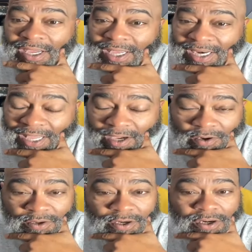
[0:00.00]
an
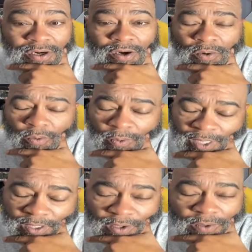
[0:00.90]
elder, a
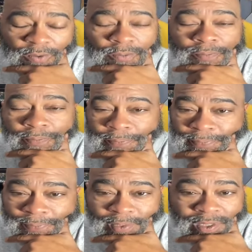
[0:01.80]
widow,
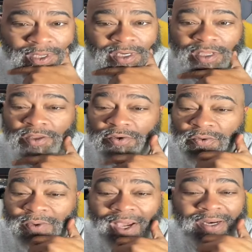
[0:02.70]
then
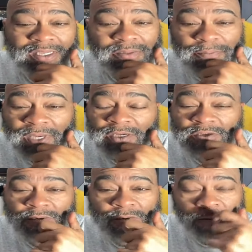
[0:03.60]
you've got a
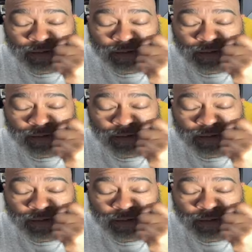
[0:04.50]
special,